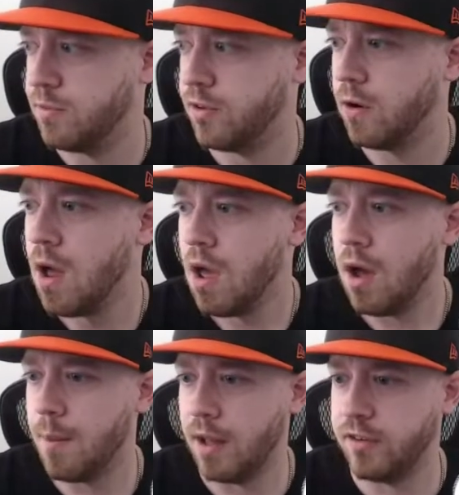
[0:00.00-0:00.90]
So
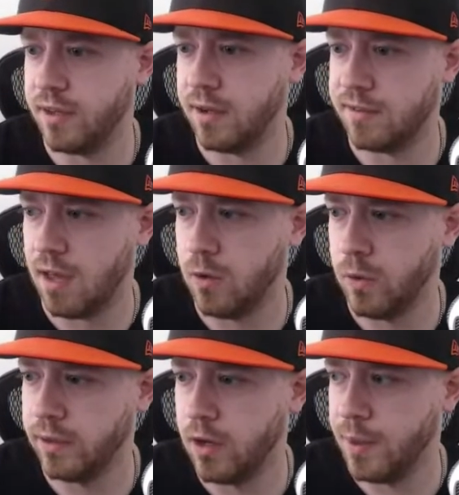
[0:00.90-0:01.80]
I just think Assad
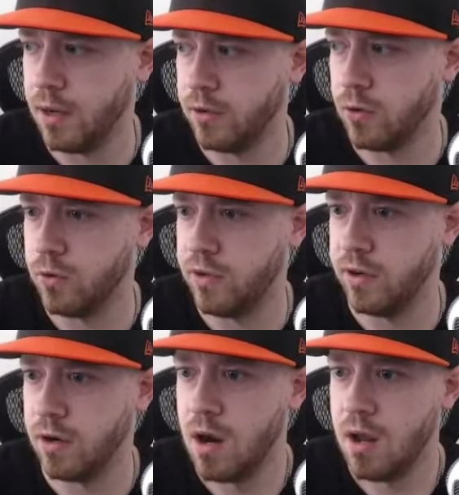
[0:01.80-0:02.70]
going a little bit under-owned
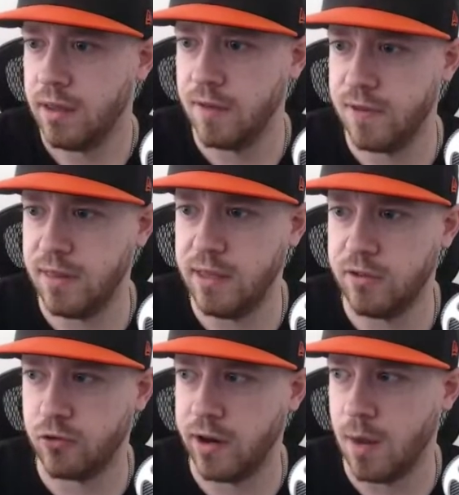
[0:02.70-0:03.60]
here, given the
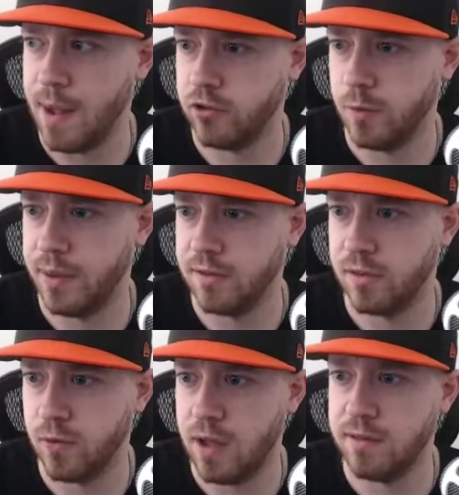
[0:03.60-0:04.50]
strikeout matchup against
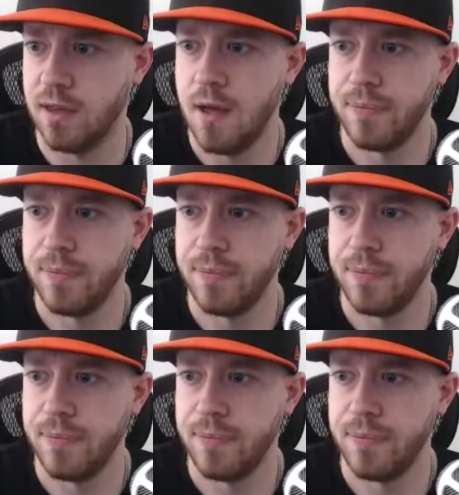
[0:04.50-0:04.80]
the Reds.